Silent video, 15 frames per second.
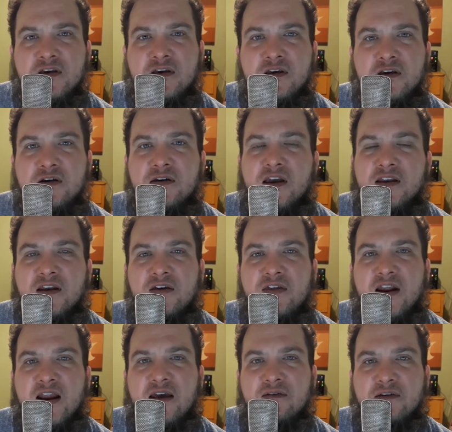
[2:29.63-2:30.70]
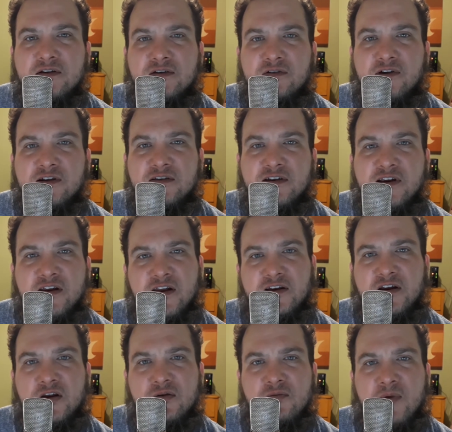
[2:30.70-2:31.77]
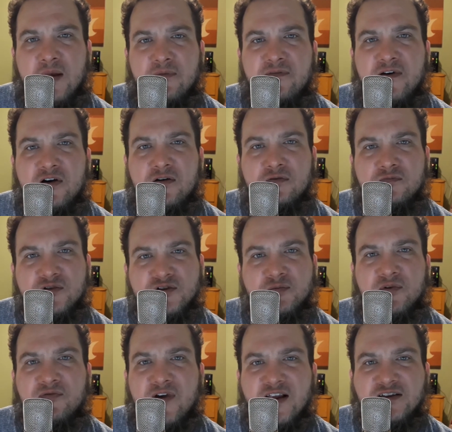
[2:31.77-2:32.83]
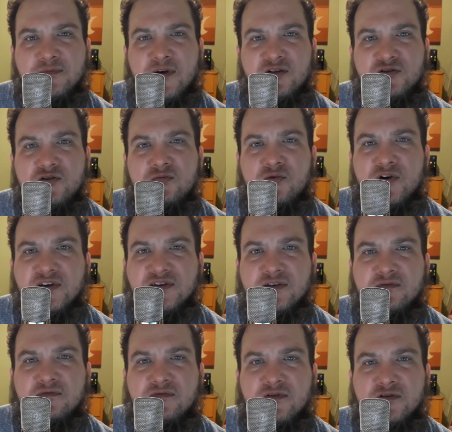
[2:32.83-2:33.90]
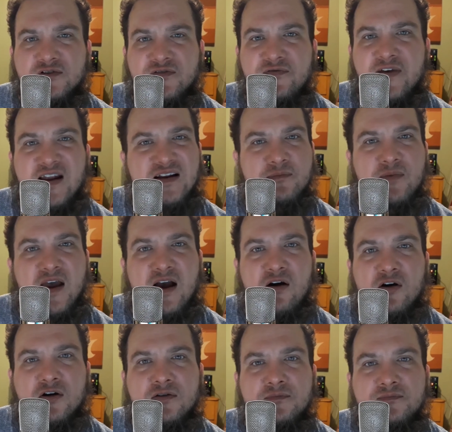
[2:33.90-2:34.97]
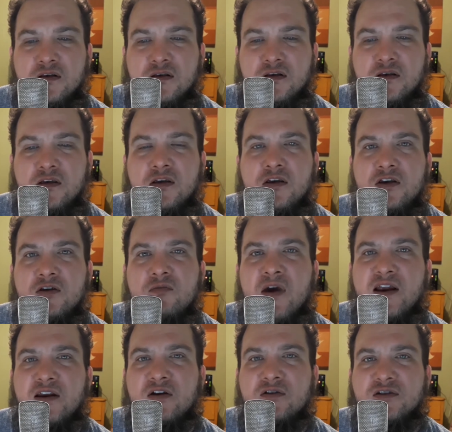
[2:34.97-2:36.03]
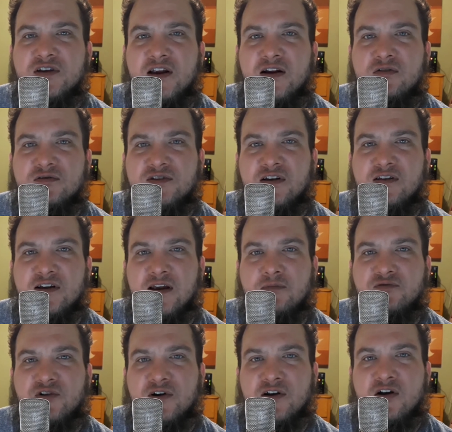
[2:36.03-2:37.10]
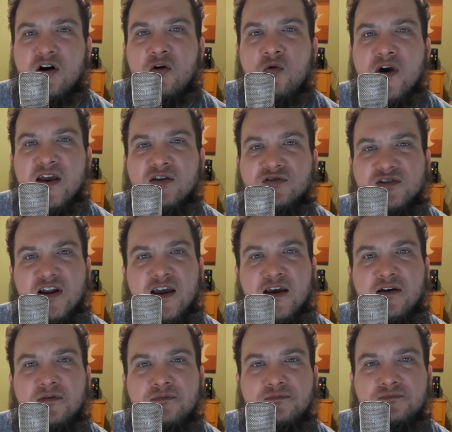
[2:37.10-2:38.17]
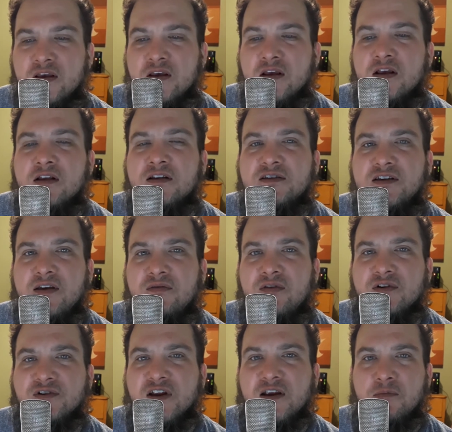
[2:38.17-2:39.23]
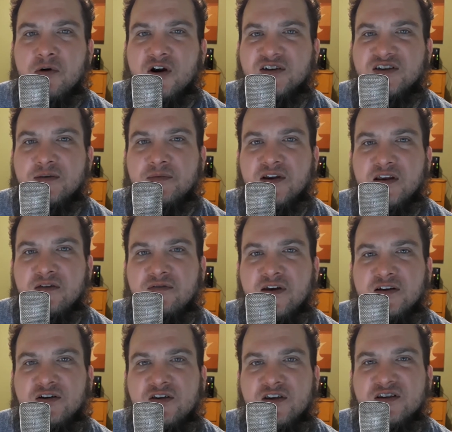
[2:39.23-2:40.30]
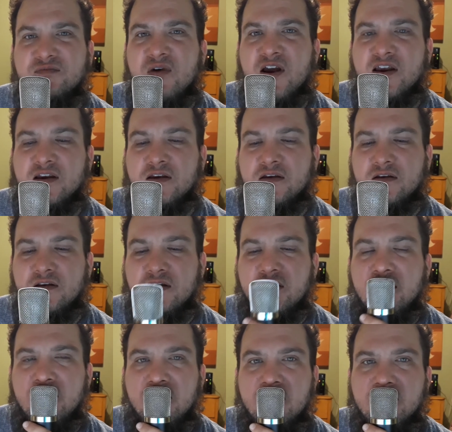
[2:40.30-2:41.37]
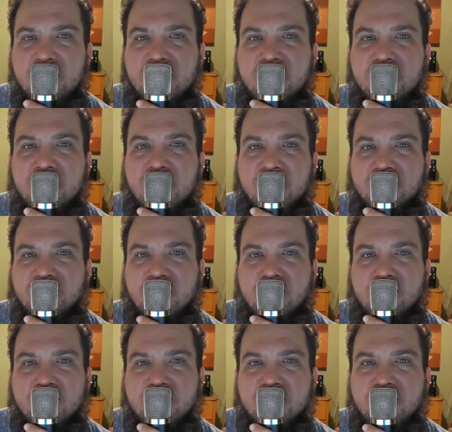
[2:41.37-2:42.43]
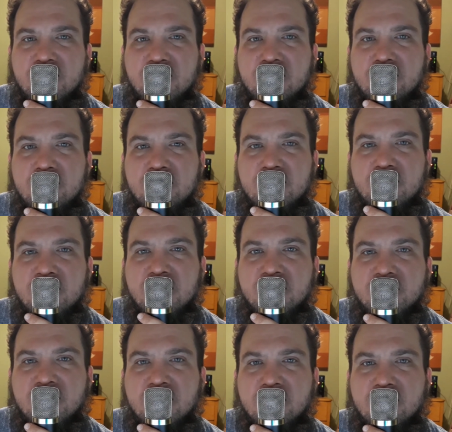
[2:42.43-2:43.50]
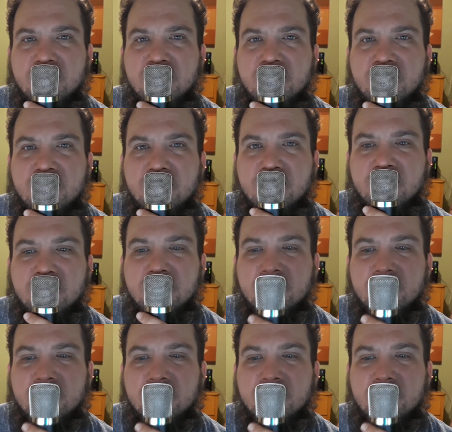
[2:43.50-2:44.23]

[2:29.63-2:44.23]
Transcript: Okay, now that I have it directly connected to my phone, which provides about 2.7 volts of phantom power, you might notice I don't sound like I'm trying to call whales now. Let's see if there's any proximity effect to this mic. Testing 1 2, testing 1 2.